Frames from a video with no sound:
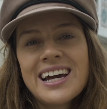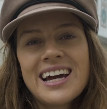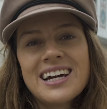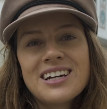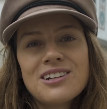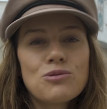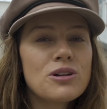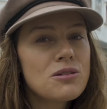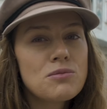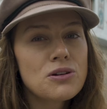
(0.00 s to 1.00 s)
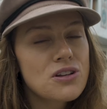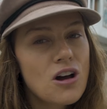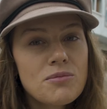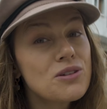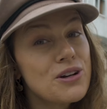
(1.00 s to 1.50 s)
And one of the most
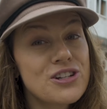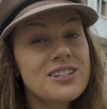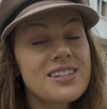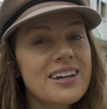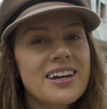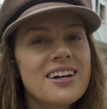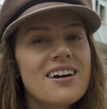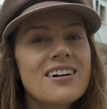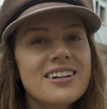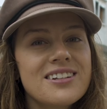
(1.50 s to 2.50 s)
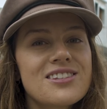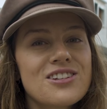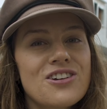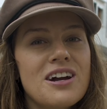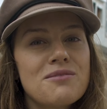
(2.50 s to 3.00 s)
common questions I get on
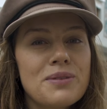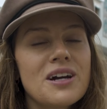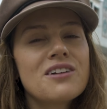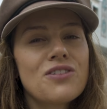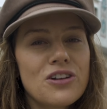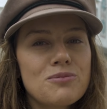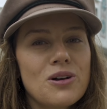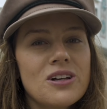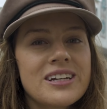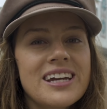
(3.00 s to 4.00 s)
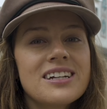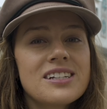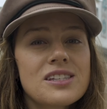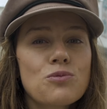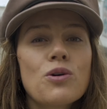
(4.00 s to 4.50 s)
Instagram beyond volleyball
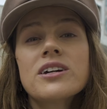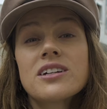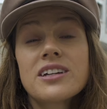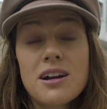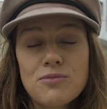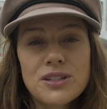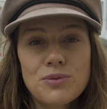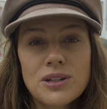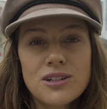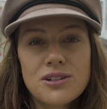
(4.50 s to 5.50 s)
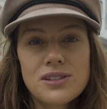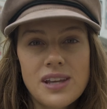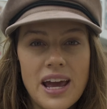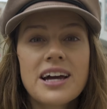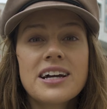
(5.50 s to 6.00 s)
is what cameras we use
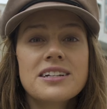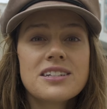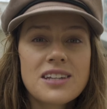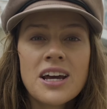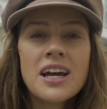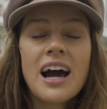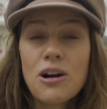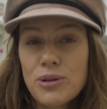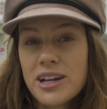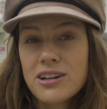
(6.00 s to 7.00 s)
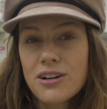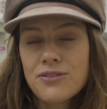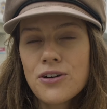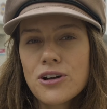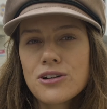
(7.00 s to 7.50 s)
and how we edit our
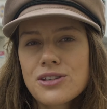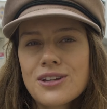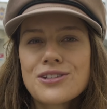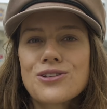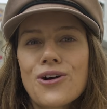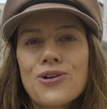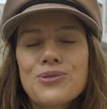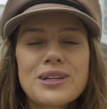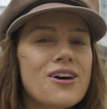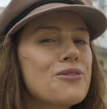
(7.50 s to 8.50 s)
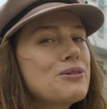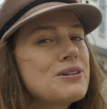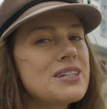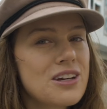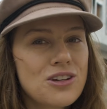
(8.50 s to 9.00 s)
photos. So we thought we
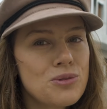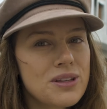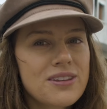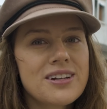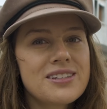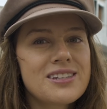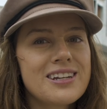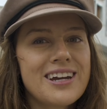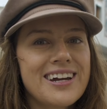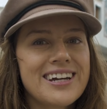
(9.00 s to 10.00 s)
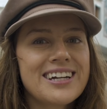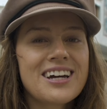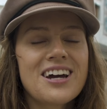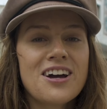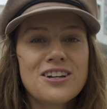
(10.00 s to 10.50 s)
would take you with us today,
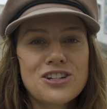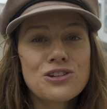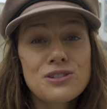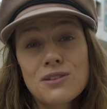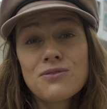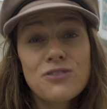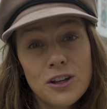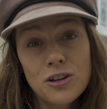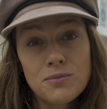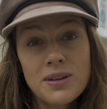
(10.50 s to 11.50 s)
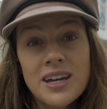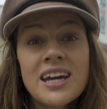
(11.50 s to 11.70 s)
shoot some film,